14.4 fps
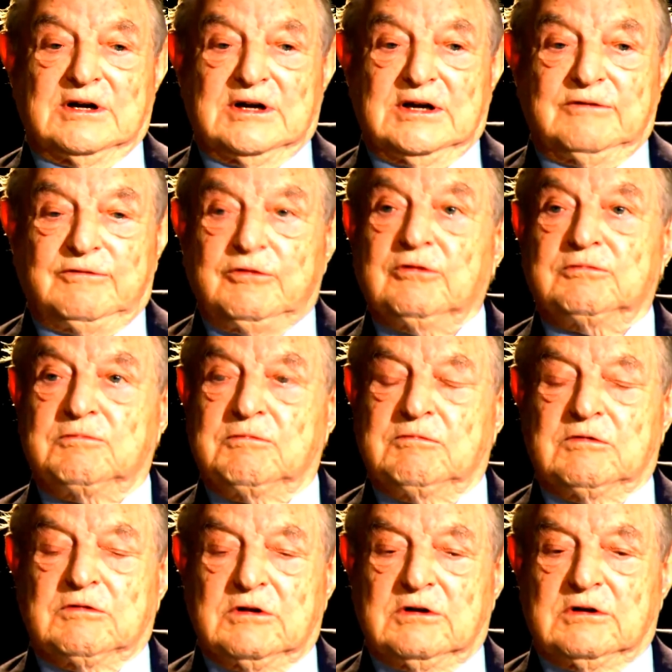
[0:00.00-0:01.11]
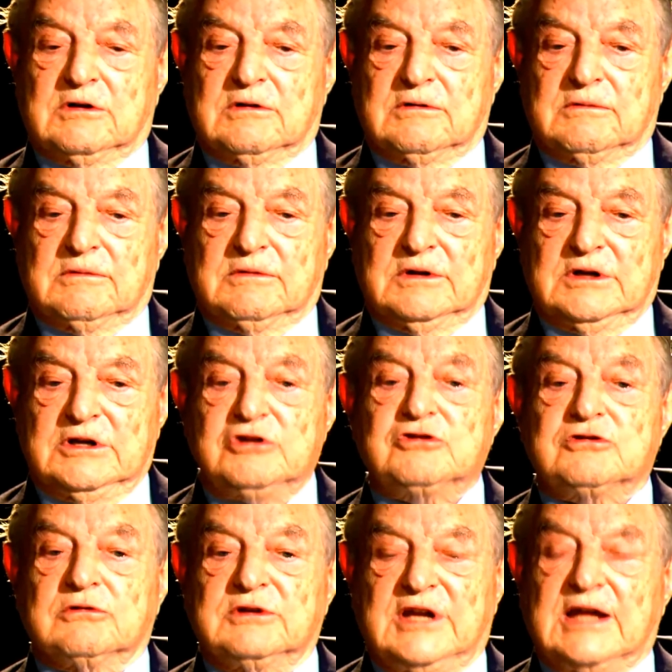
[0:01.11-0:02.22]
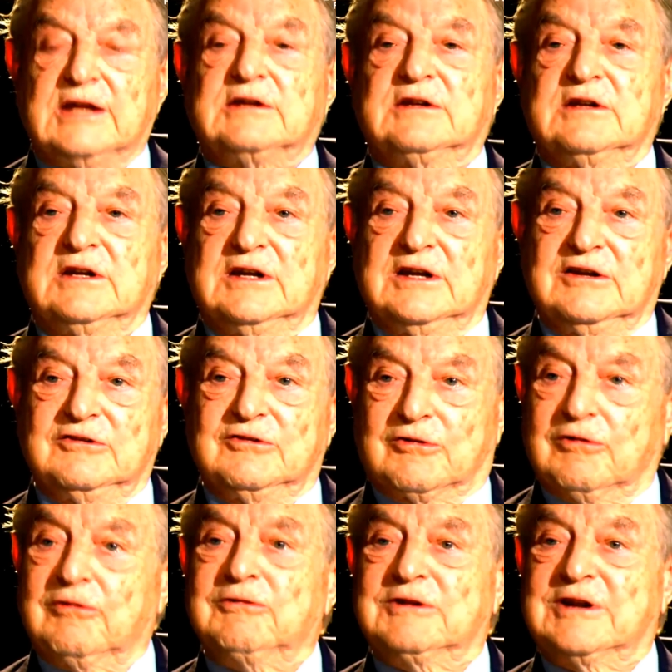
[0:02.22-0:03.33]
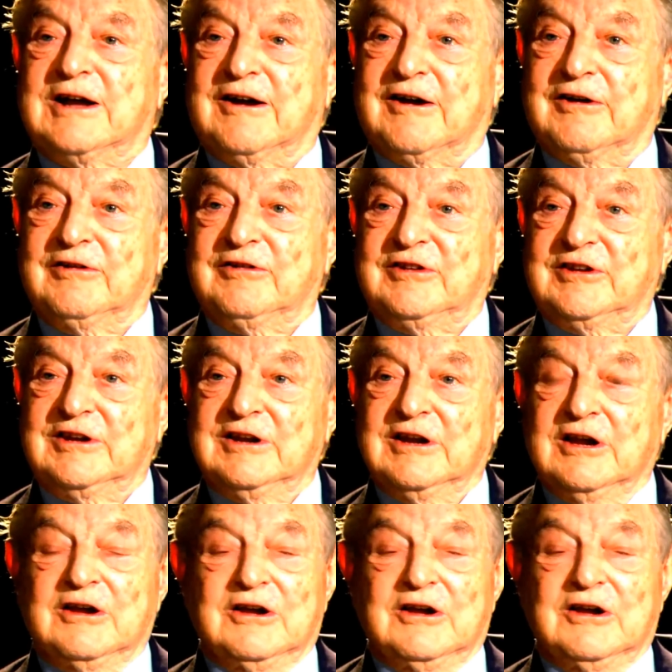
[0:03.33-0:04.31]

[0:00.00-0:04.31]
if you issue that in your own currency,